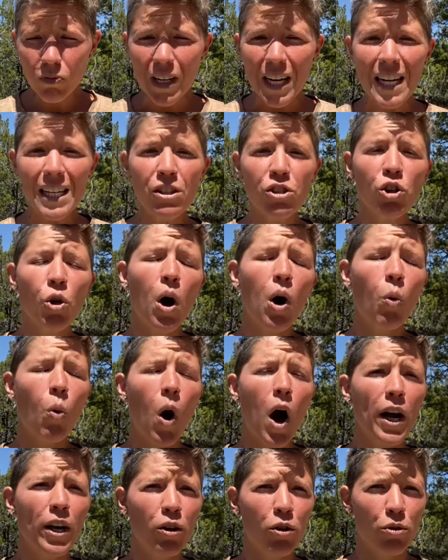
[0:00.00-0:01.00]
And so I'll
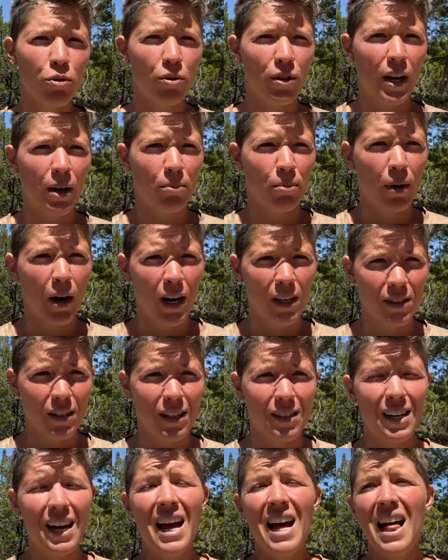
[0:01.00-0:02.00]
walk you through that
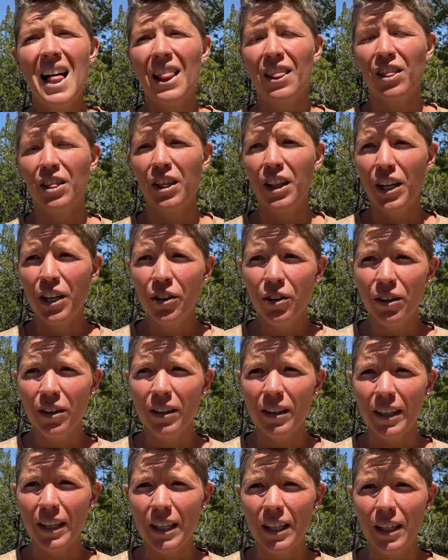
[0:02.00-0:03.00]
process.
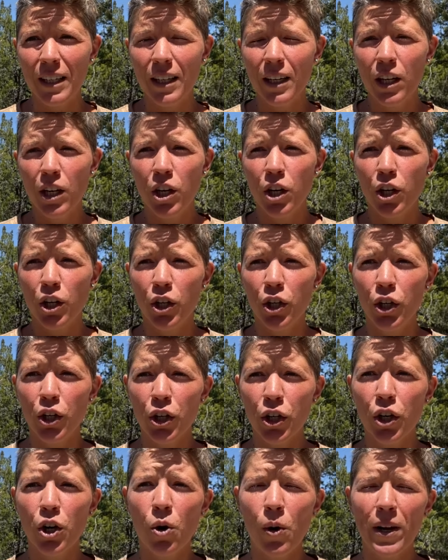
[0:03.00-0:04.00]
Literally,
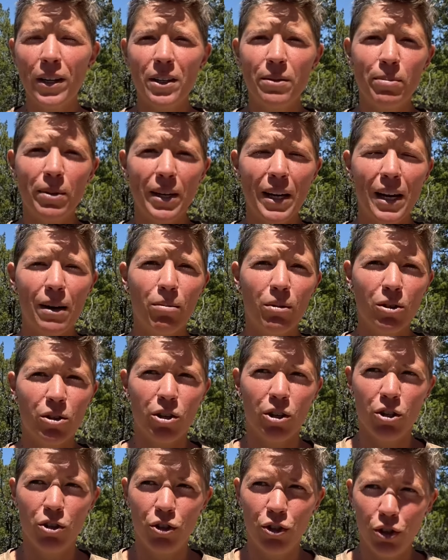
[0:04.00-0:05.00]
you're going to be able
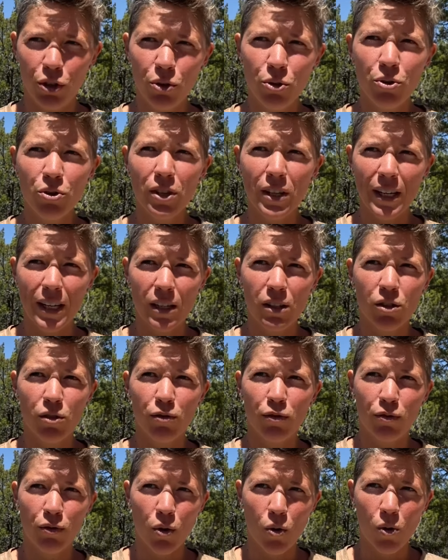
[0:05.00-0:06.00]
to do this
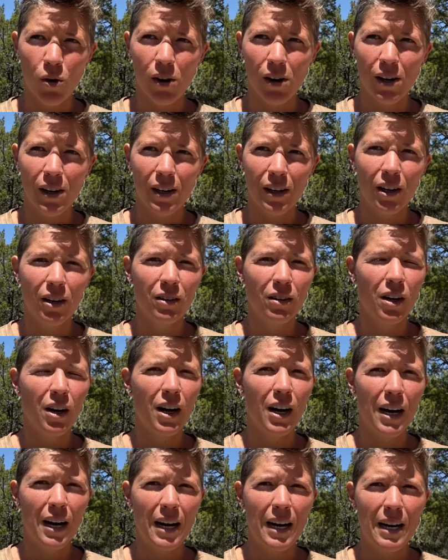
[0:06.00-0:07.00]
for,
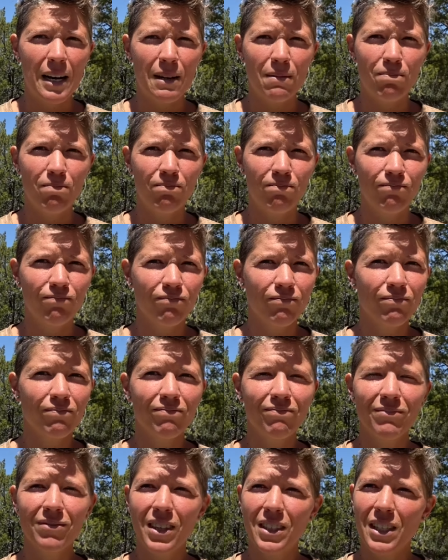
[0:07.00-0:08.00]
I'm
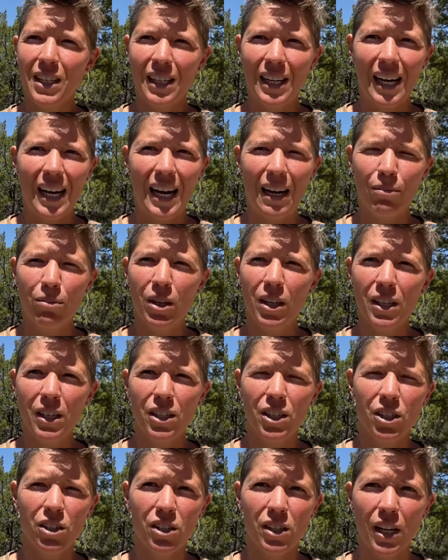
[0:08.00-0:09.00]
going to
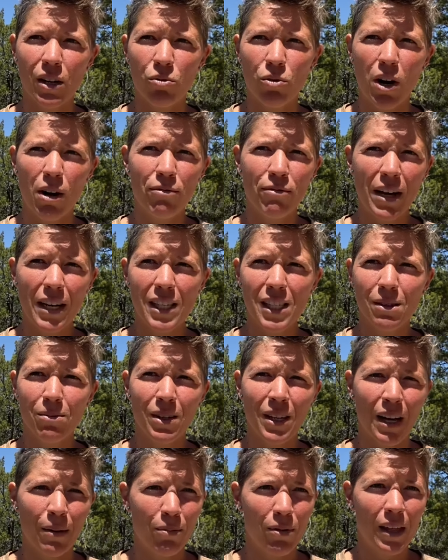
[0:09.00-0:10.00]
just say rough
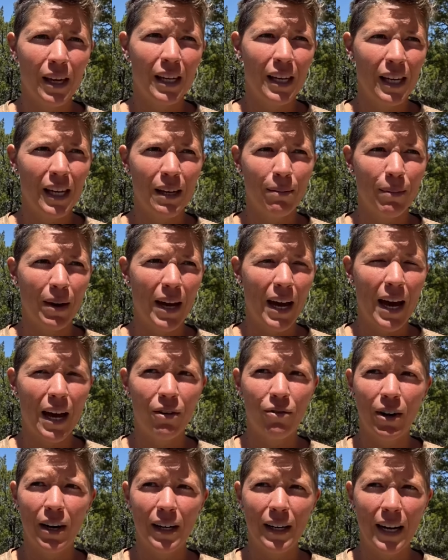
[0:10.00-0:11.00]
estimate, I'm thinking in my
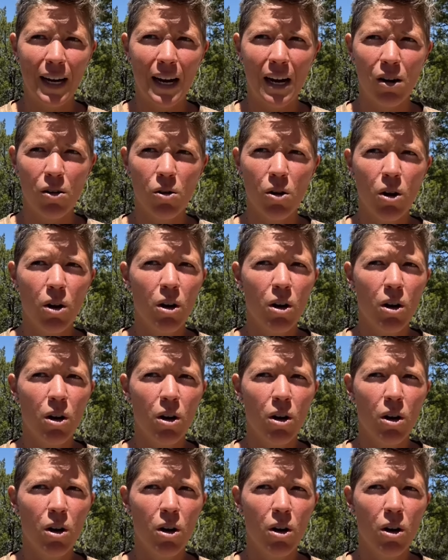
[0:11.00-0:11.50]
head right now,